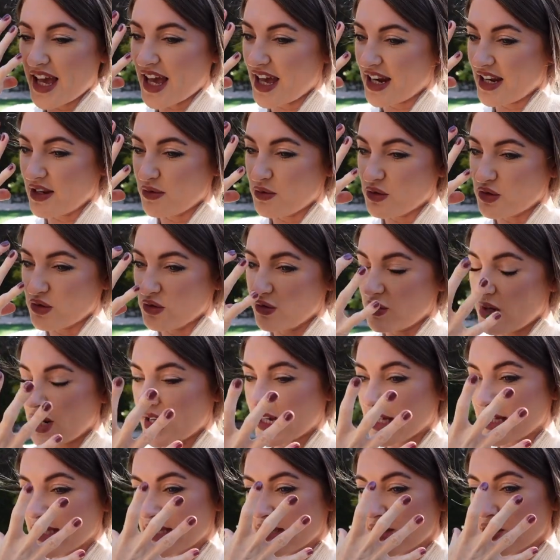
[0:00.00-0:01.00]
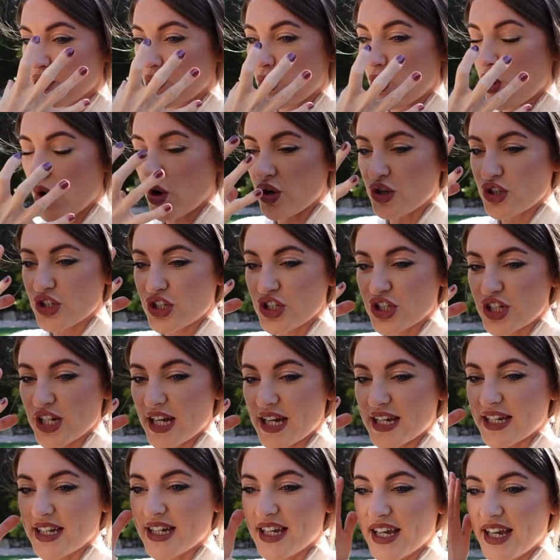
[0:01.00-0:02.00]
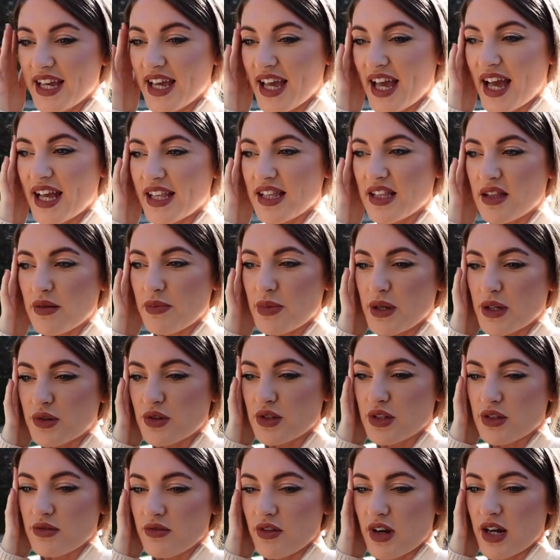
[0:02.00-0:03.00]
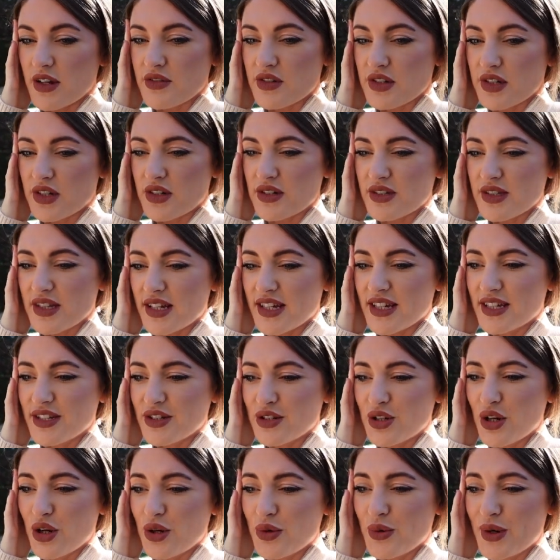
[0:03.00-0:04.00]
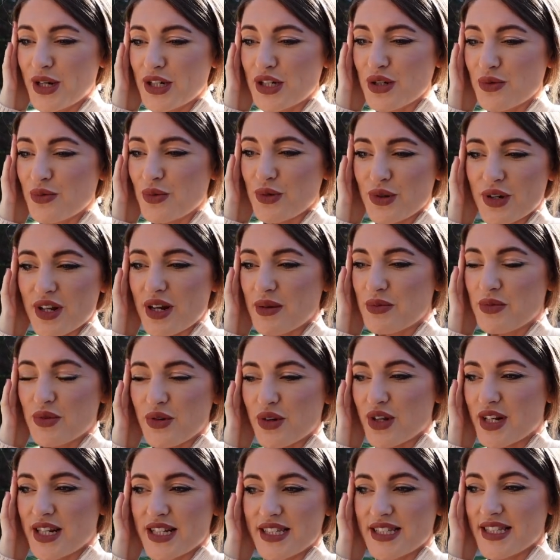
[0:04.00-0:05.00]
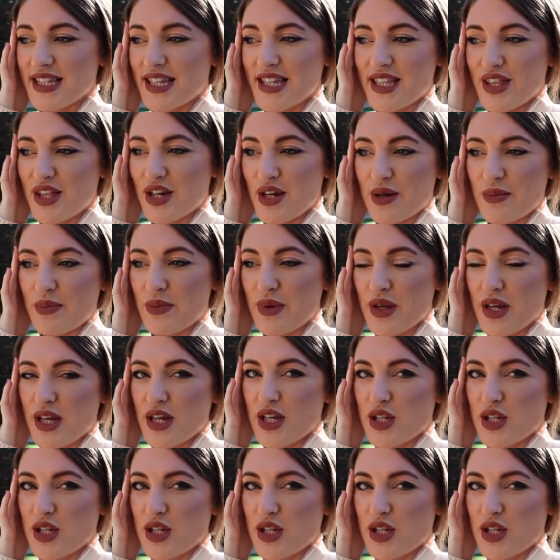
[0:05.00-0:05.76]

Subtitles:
And it was all like squashed. And then the builders arrived and I was like, no, I don't want it. I'm not gonna see them.